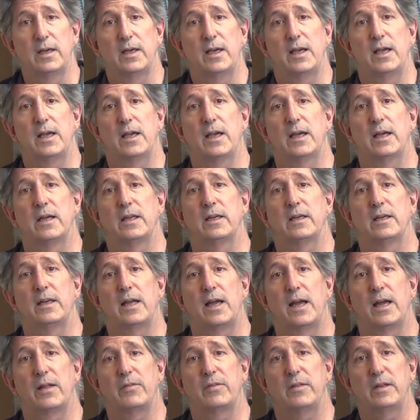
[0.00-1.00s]
and
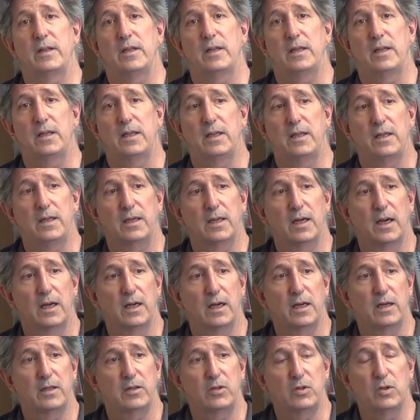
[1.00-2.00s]
at the
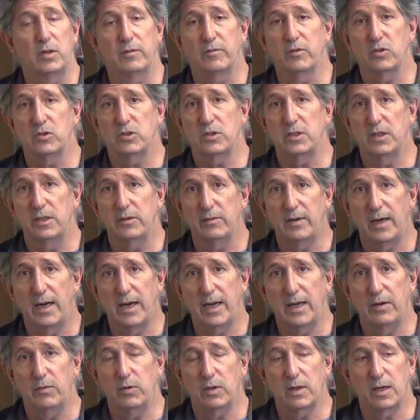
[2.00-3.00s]
University of
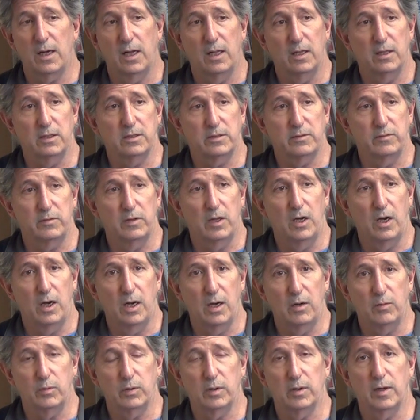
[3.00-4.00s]
Iowa College of
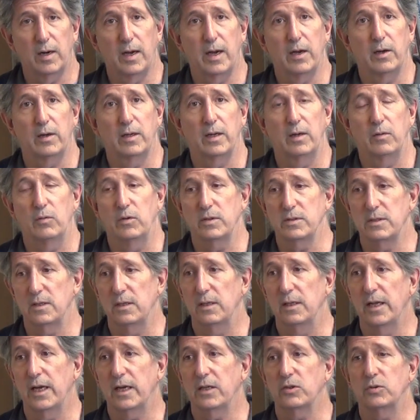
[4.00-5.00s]
Law, where I was
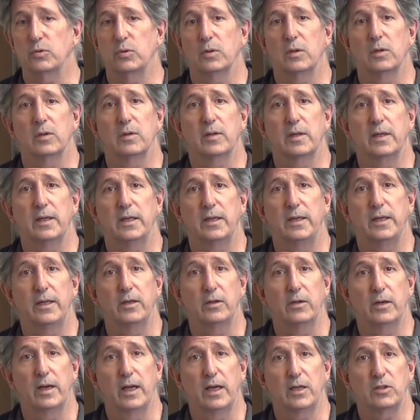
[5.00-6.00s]
a lecturer in
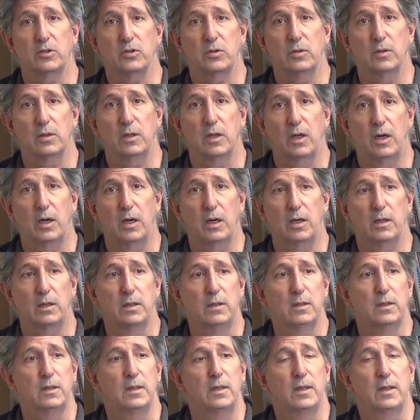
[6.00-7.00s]
international law.
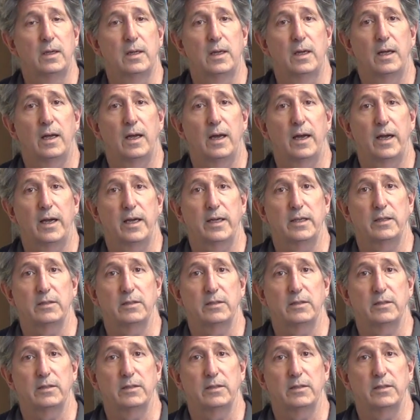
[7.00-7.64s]
I